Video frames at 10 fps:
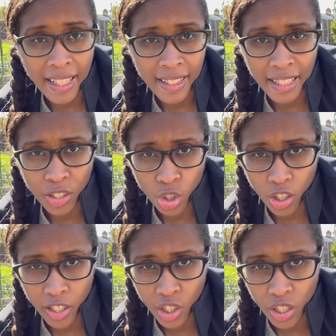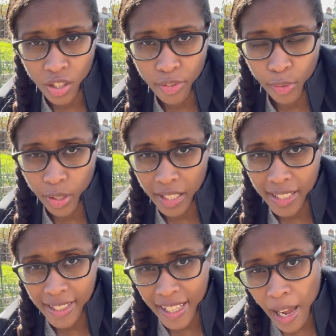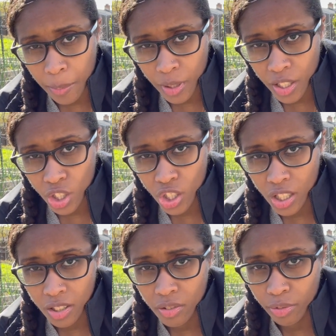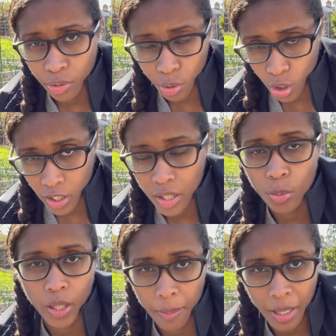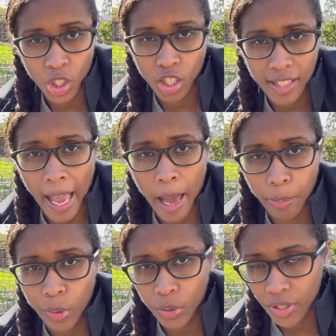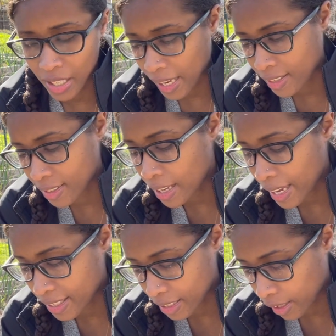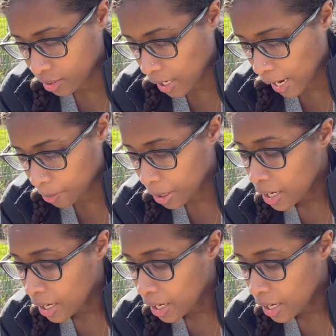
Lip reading: the instructions for the established fruit trees where it mentions apples as a type.